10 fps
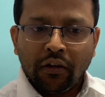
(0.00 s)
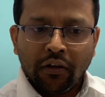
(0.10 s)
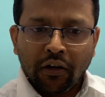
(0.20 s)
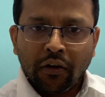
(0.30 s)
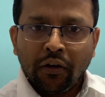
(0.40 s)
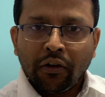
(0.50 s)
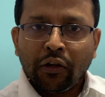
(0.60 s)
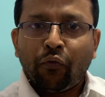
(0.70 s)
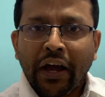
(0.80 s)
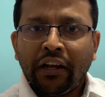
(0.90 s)

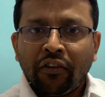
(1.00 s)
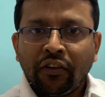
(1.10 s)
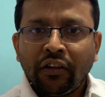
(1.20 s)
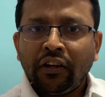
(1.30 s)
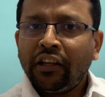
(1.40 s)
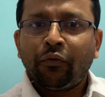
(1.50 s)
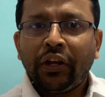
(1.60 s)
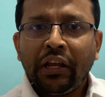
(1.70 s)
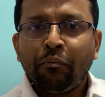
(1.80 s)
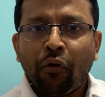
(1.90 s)
the final result is
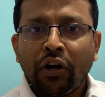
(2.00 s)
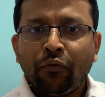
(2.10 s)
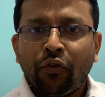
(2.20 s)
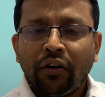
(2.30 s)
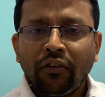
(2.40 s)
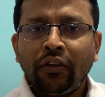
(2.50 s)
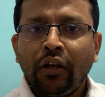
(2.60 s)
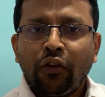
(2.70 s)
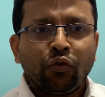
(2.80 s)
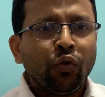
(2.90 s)
very important for us.
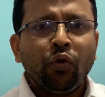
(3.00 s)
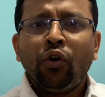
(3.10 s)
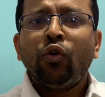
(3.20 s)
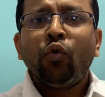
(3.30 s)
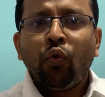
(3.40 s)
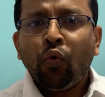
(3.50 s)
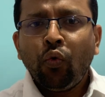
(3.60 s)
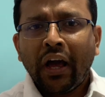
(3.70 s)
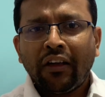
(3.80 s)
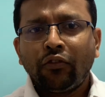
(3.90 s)
So
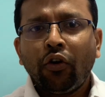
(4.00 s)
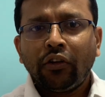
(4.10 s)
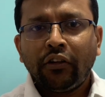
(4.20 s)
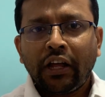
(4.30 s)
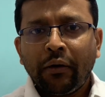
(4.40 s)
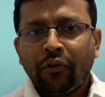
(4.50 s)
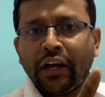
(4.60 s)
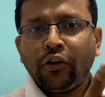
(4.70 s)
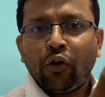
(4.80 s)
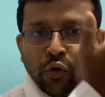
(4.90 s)
who has got the time
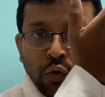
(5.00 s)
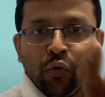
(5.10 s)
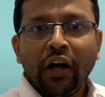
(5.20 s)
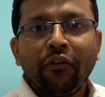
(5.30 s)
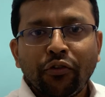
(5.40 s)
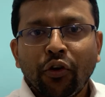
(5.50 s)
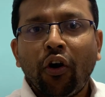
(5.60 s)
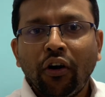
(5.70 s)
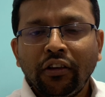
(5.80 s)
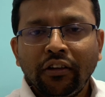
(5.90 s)
right now to look after
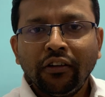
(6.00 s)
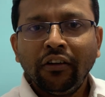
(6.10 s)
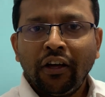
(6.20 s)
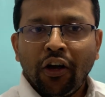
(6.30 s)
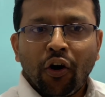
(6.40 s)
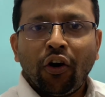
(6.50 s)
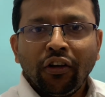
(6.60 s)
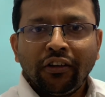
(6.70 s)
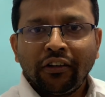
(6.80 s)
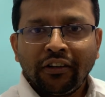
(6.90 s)
all
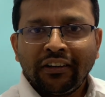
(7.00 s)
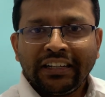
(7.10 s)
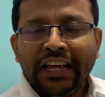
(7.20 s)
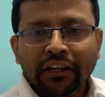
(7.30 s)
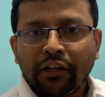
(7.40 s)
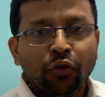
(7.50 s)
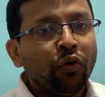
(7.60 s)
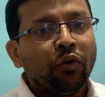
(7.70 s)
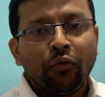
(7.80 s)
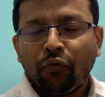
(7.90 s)
the data?
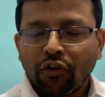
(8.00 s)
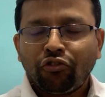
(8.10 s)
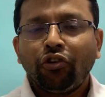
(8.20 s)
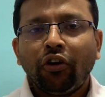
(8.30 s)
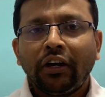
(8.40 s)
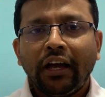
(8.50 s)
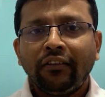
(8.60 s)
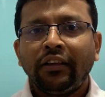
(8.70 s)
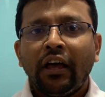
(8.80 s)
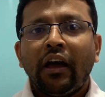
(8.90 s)
No, for sure
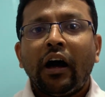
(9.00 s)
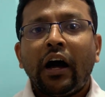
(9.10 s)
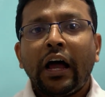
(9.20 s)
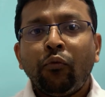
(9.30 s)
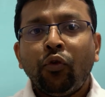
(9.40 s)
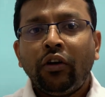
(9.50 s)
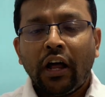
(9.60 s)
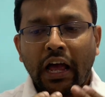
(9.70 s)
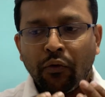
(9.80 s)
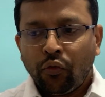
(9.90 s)
guys, I
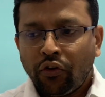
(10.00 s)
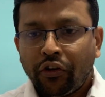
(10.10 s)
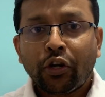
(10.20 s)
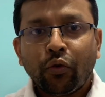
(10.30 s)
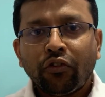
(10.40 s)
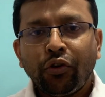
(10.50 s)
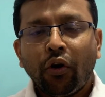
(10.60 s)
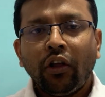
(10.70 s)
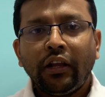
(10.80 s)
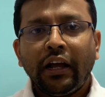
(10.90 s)
would request you
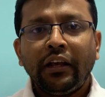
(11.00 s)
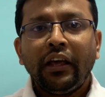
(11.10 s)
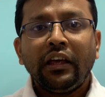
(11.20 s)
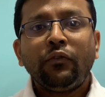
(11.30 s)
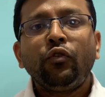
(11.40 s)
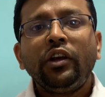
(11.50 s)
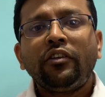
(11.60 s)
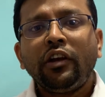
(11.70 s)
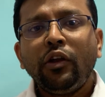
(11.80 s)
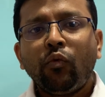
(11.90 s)
all that if you
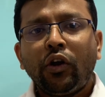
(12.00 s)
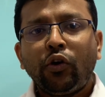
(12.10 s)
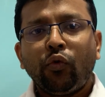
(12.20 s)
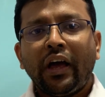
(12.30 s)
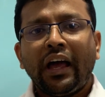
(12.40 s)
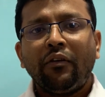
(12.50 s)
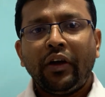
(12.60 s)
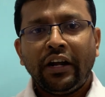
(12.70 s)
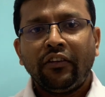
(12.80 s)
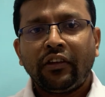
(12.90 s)
literally want to
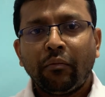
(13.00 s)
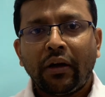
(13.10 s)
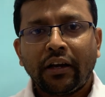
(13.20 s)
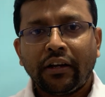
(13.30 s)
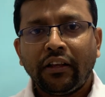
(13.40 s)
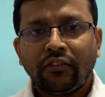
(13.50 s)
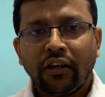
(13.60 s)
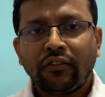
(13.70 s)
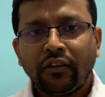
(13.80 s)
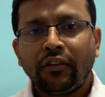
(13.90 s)
have a digital marketing
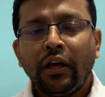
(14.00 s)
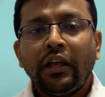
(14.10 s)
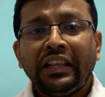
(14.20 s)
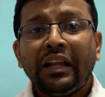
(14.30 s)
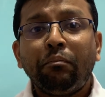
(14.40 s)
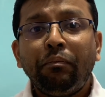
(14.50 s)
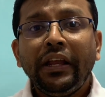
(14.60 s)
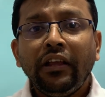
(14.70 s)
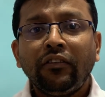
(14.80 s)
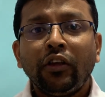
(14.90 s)
success, then
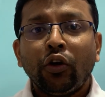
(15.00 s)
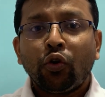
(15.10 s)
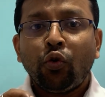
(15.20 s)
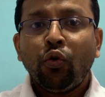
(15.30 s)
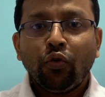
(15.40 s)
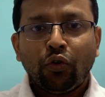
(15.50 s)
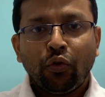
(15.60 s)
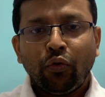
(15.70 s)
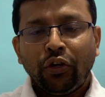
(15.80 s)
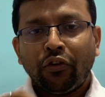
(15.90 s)
please go
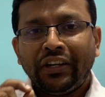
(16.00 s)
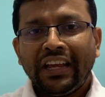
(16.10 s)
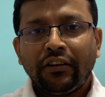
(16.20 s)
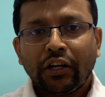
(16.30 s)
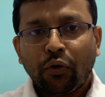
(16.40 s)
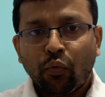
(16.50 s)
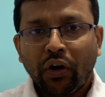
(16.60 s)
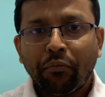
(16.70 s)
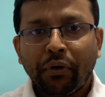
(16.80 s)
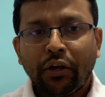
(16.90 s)
through your data
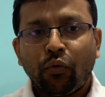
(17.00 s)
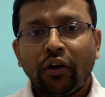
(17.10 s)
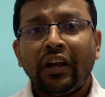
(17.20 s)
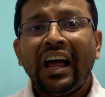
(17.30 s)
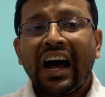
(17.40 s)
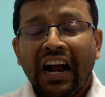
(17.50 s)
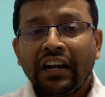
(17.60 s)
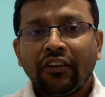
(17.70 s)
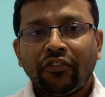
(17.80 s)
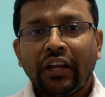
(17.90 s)
one by one,
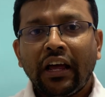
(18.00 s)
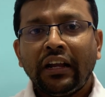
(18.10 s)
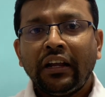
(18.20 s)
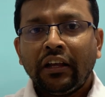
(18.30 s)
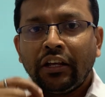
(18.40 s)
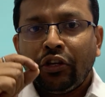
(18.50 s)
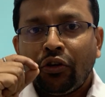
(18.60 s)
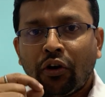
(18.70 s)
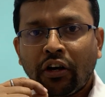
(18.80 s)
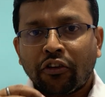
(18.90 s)
understand
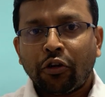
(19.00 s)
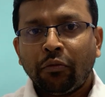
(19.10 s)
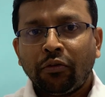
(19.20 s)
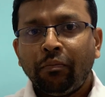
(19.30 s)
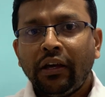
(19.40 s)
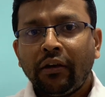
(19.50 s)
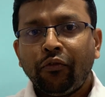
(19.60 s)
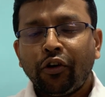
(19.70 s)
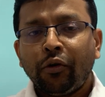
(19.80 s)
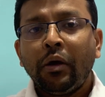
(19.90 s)
your customers'
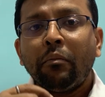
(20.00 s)
behavior